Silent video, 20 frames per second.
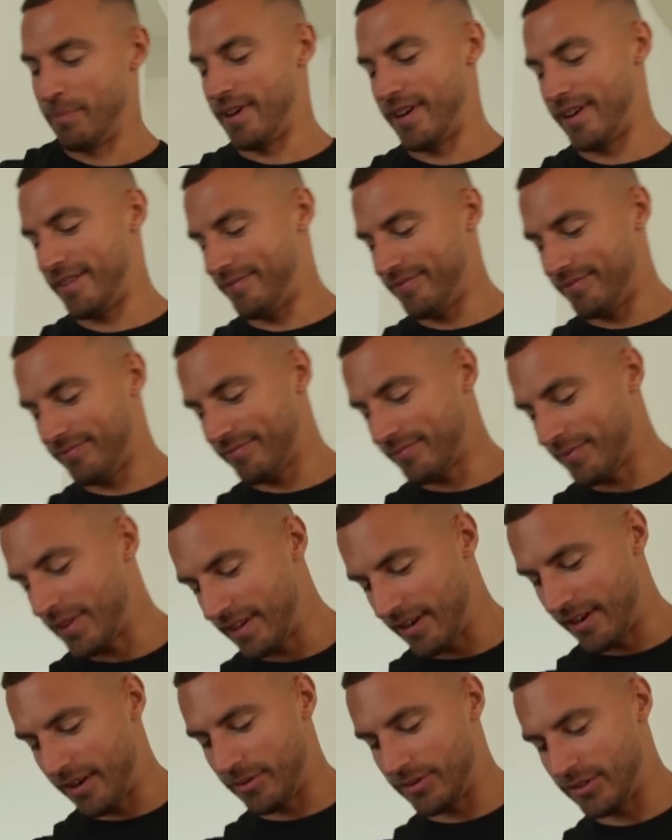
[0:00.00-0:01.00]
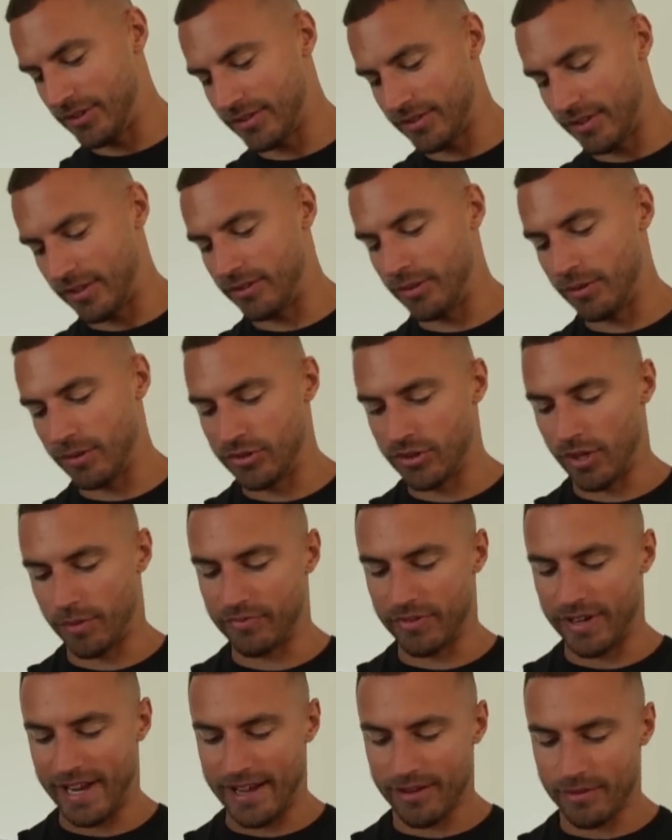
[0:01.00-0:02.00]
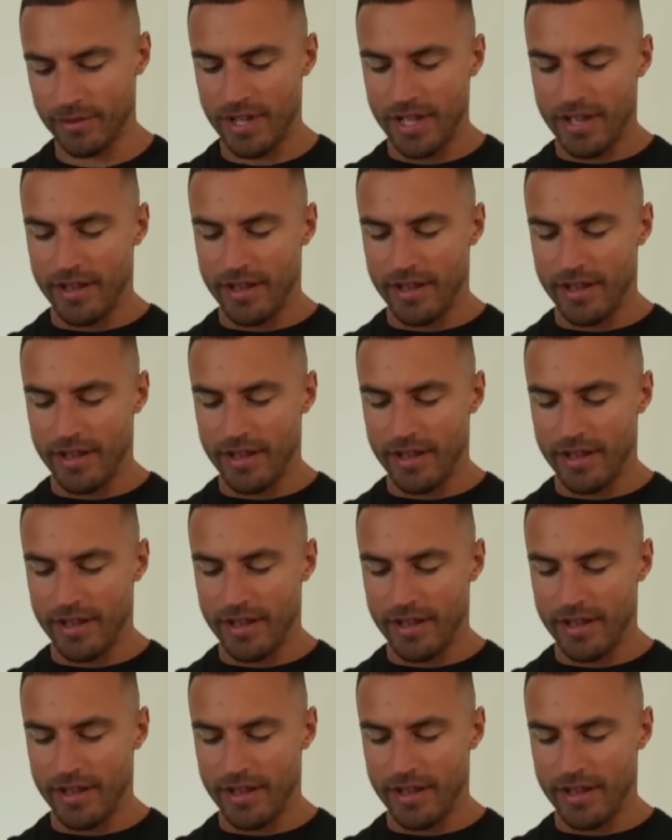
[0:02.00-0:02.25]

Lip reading: but you know, it's just gonna do the job for now.